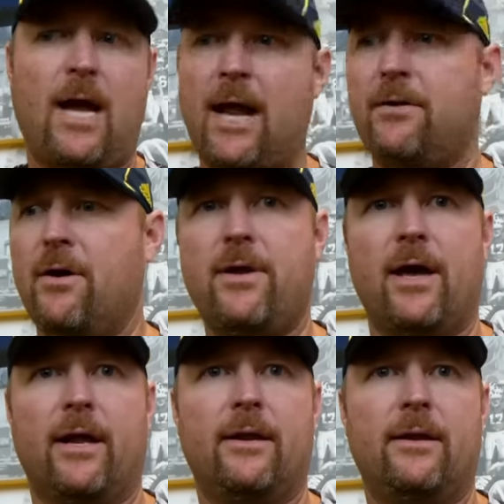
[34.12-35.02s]
I don't know
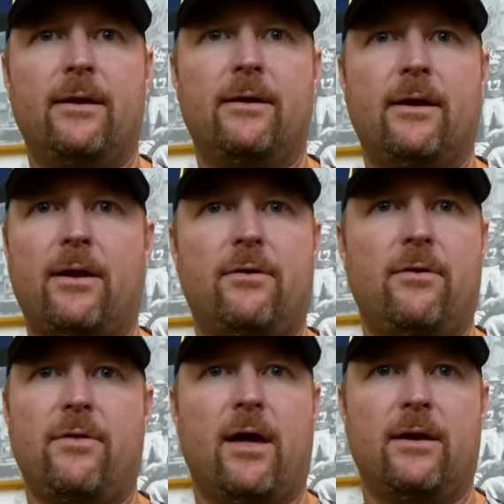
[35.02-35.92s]
yet. I don't
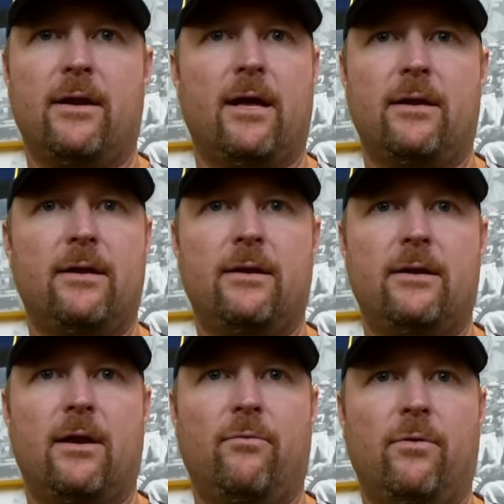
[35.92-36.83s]
know that yet.
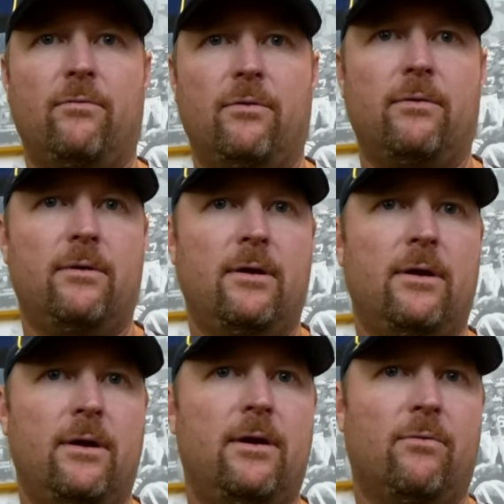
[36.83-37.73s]
You know,
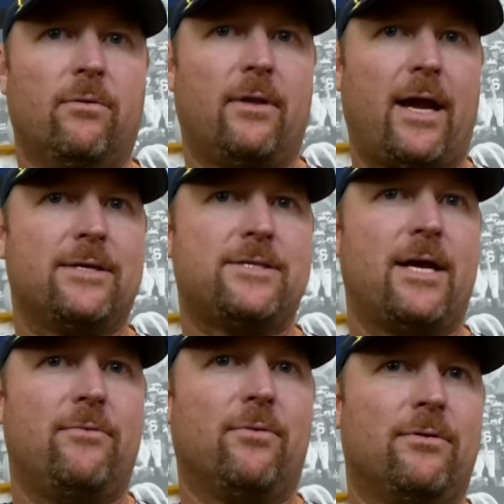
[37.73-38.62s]
we're like I
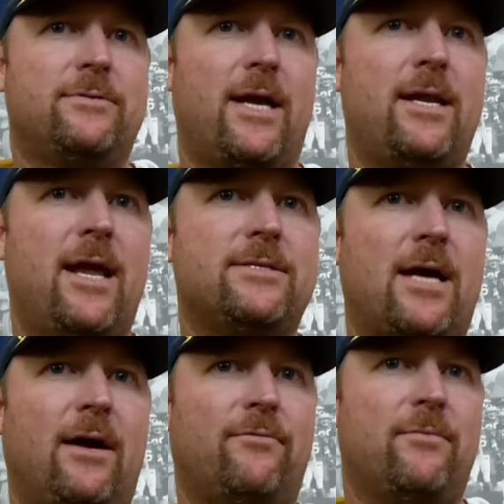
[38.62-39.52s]
said, we're 10 days
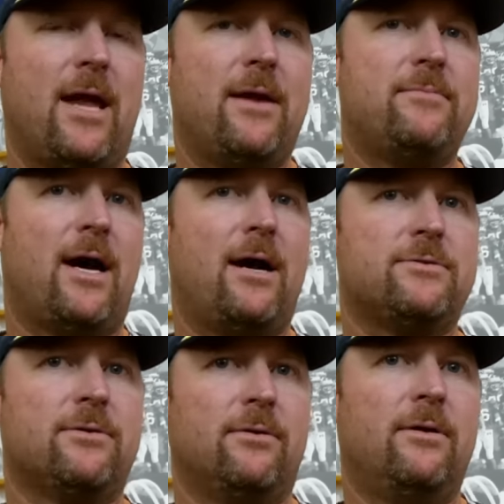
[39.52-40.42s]
out from game
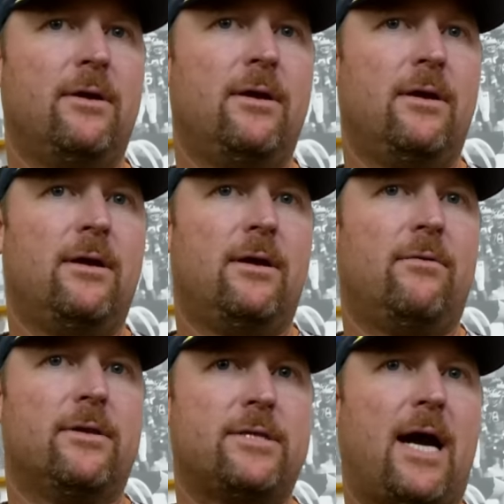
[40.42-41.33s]
time, so
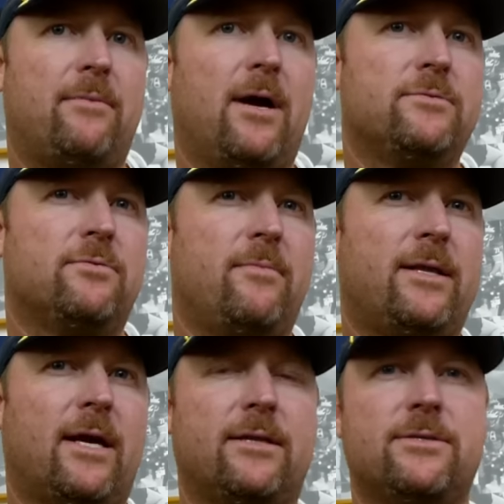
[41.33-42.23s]
when the time comes, we'll
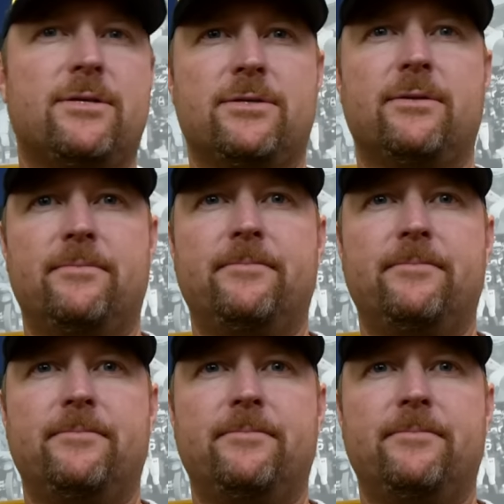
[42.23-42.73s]
make that decision.